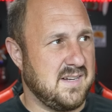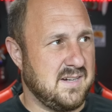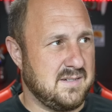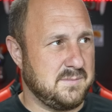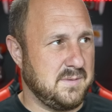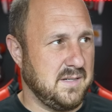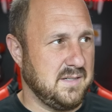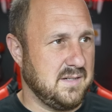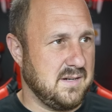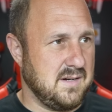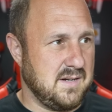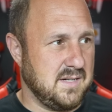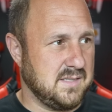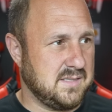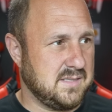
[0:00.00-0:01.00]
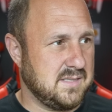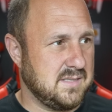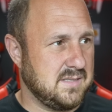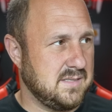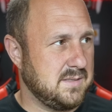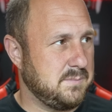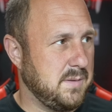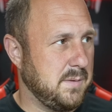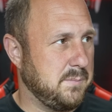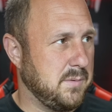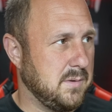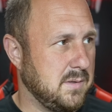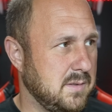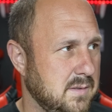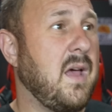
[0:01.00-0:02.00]
Oh my gosh. These
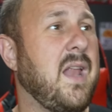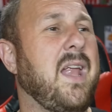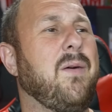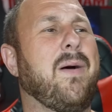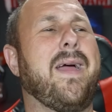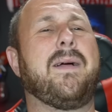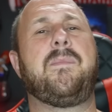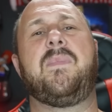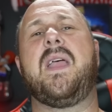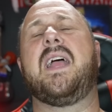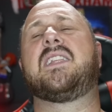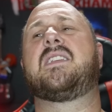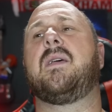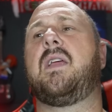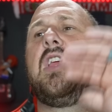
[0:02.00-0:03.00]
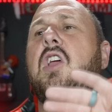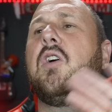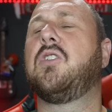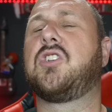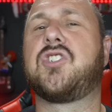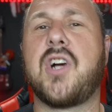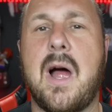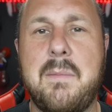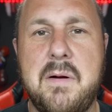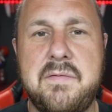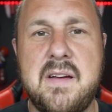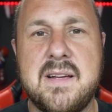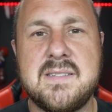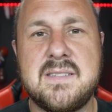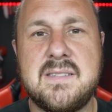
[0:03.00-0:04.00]
people. Anyway, it's a huge drama
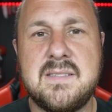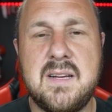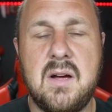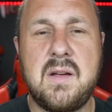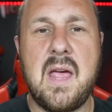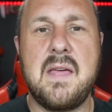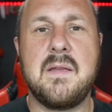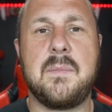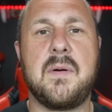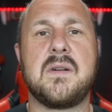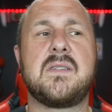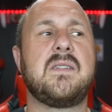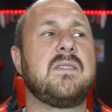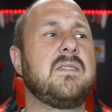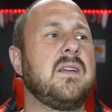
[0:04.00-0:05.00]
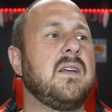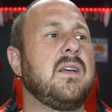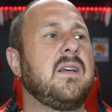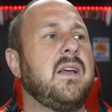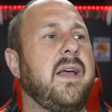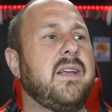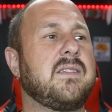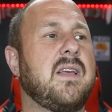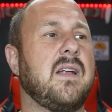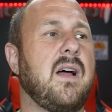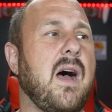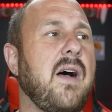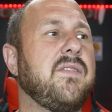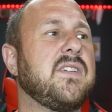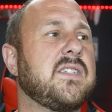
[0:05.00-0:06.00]
fest, okay? The person is going to
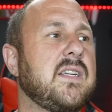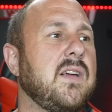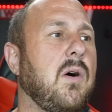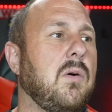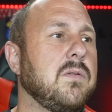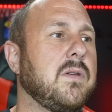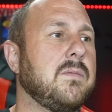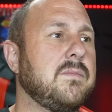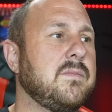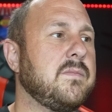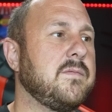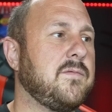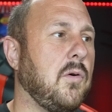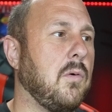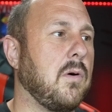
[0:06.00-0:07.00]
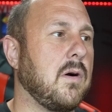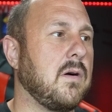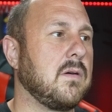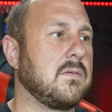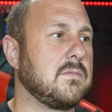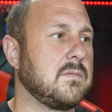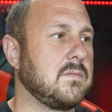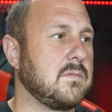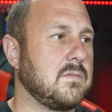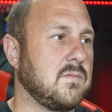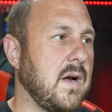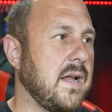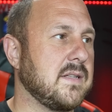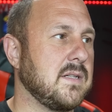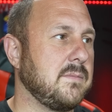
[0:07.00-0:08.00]
obviously hold them for
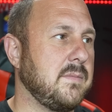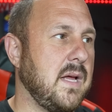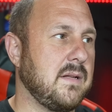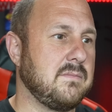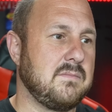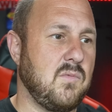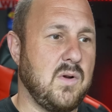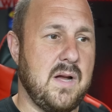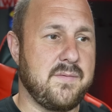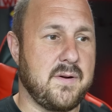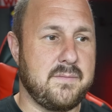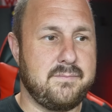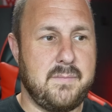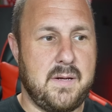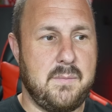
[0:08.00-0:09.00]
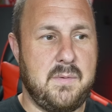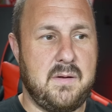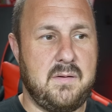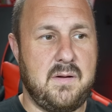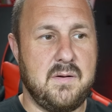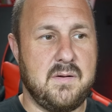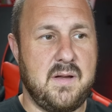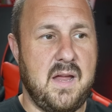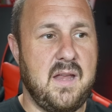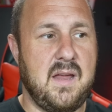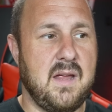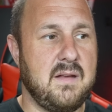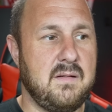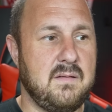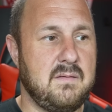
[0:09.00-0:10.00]
ransom and whatever. I mean, you're an
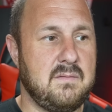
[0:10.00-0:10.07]
idiot.